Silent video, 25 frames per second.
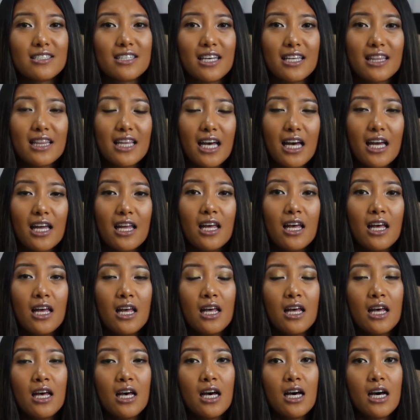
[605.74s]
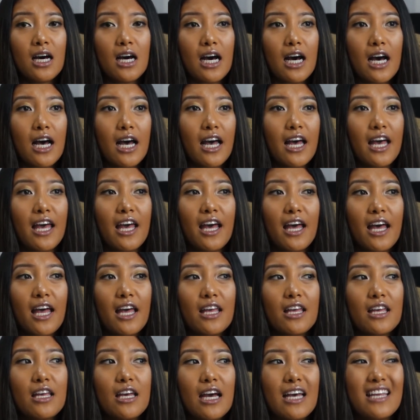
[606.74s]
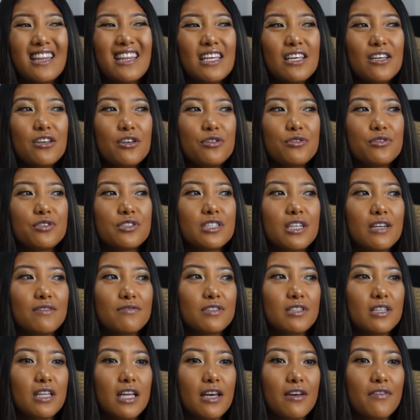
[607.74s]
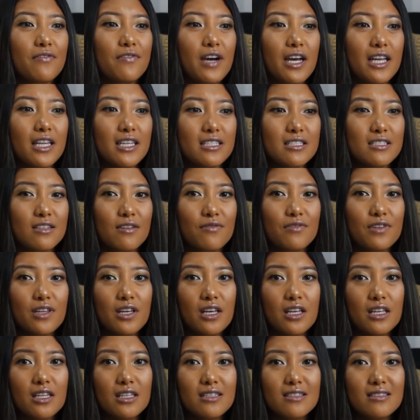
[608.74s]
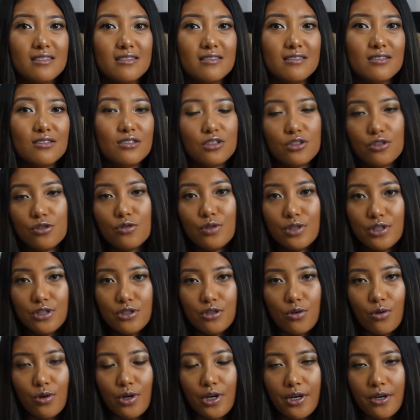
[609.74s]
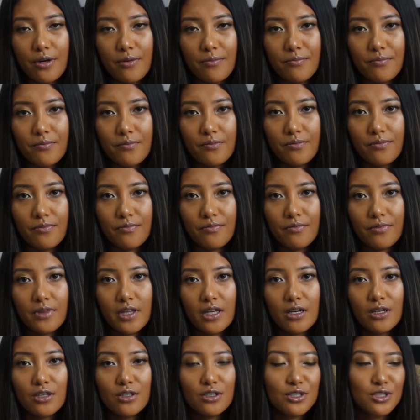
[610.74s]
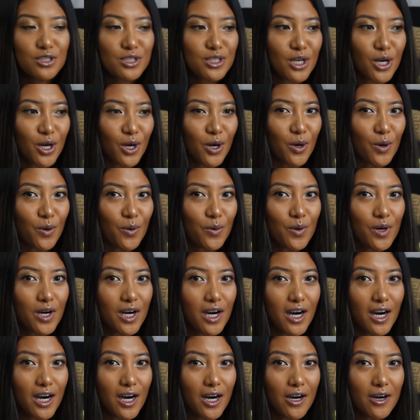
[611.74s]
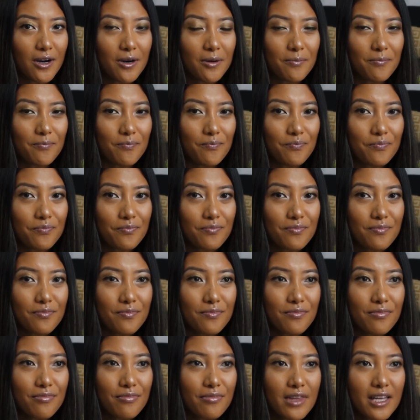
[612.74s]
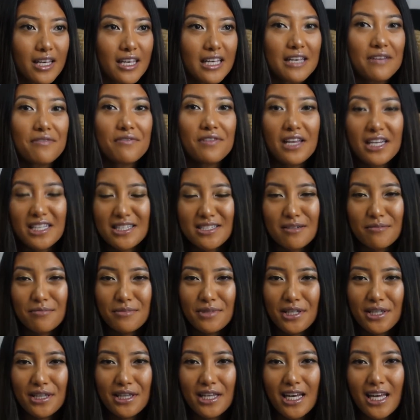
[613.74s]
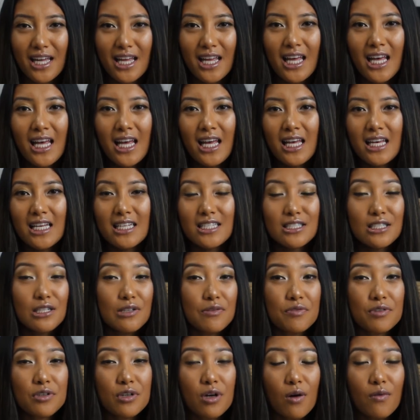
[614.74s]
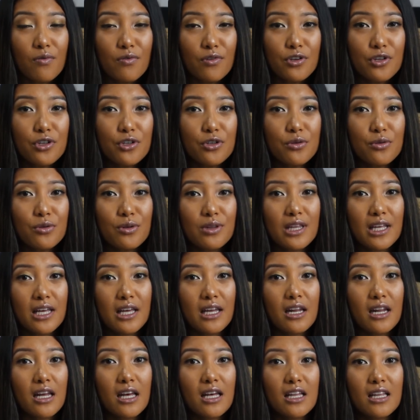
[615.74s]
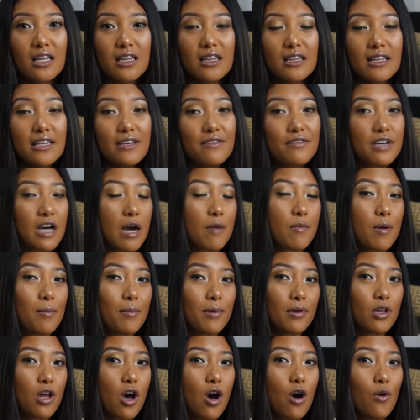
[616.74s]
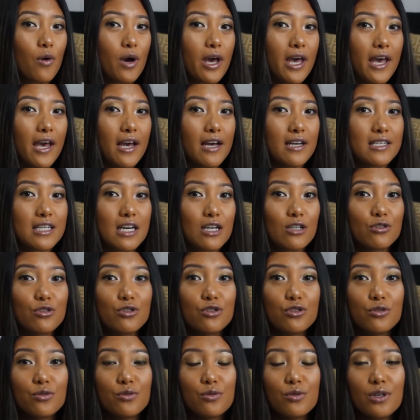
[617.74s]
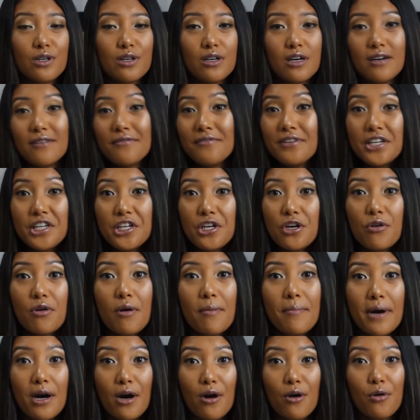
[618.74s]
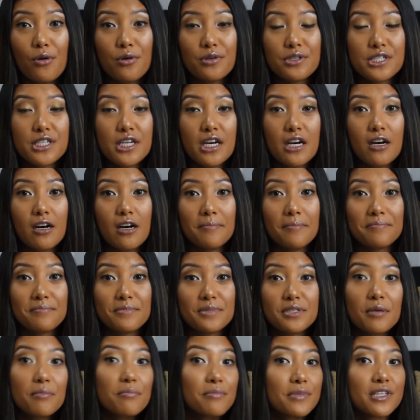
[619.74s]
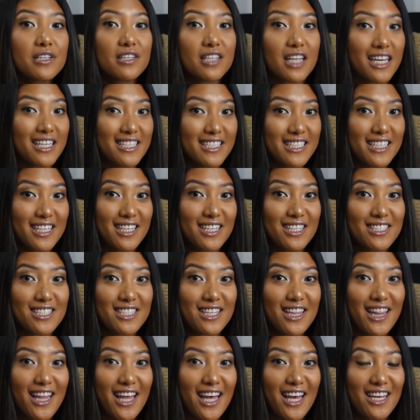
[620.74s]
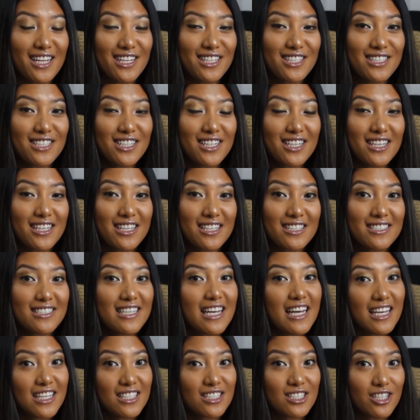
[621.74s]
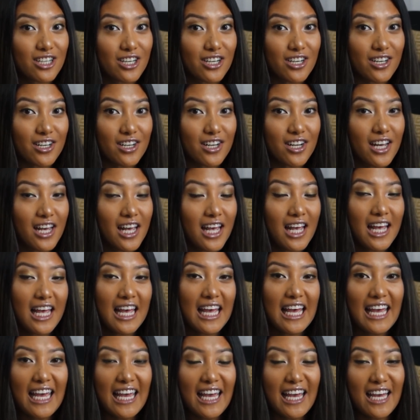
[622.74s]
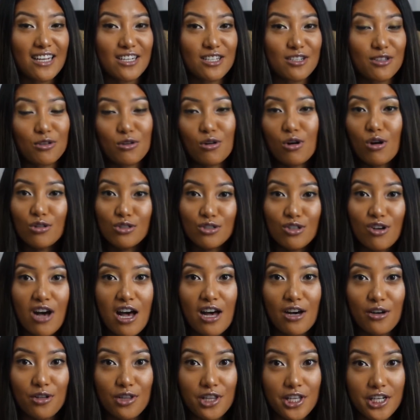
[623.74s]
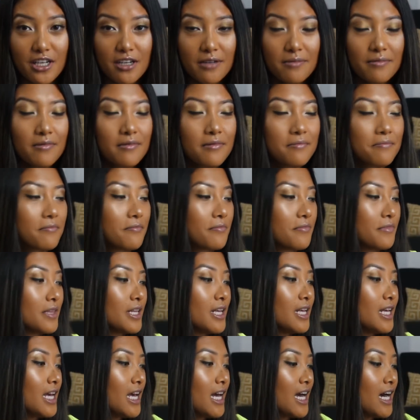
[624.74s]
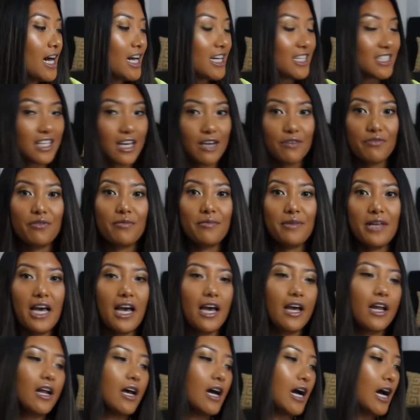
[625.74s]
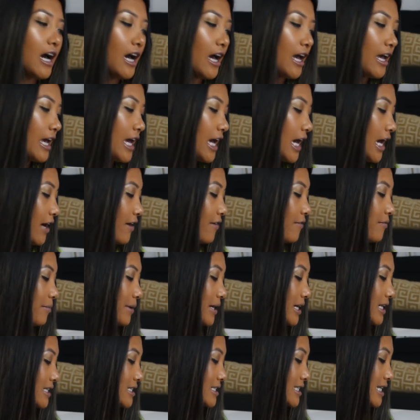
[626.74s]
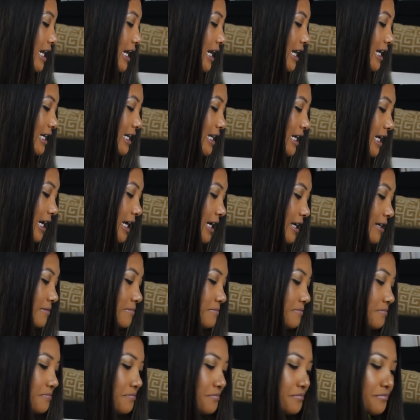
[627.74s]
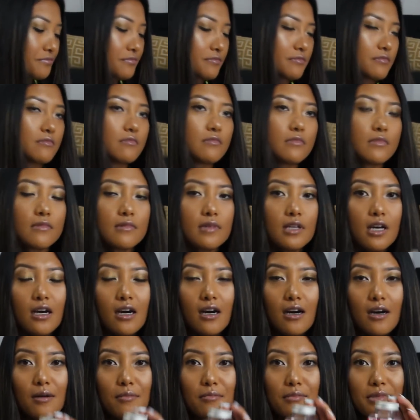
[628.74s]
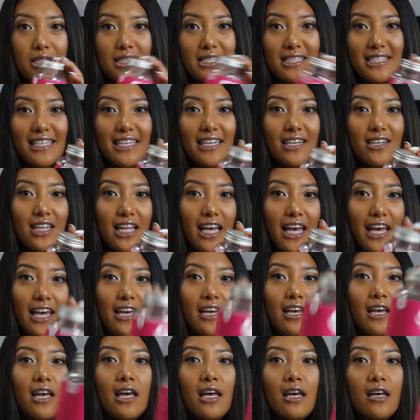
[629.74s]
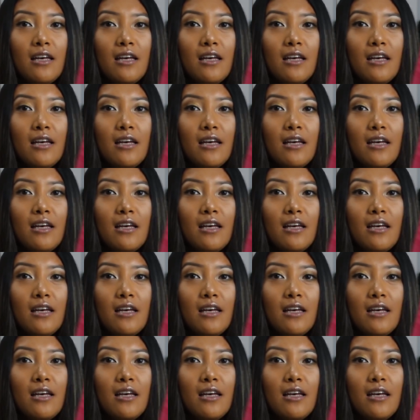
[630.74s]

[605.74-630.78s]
like that. I think you just have to like find stuff that you enjoy. So if that's something that is difficult for you, then leave a comment below and I'll do a video about some meal ideas that taste good and they're also healthy. Aside from that, I have been taking CLA,